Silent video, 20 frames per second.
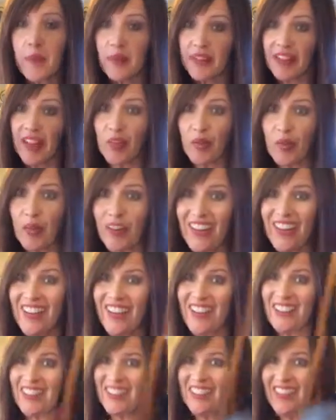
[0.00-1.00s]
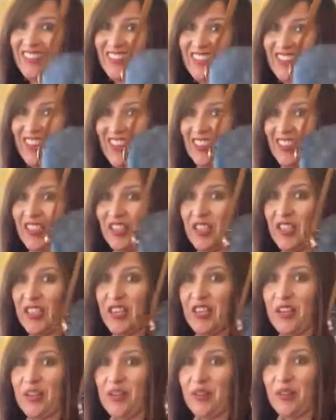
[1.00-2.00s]
but that's what it is. It's this
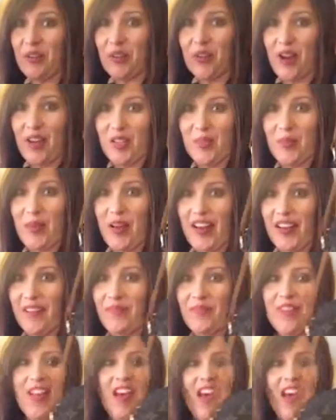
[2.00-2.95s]
cute little crossbody.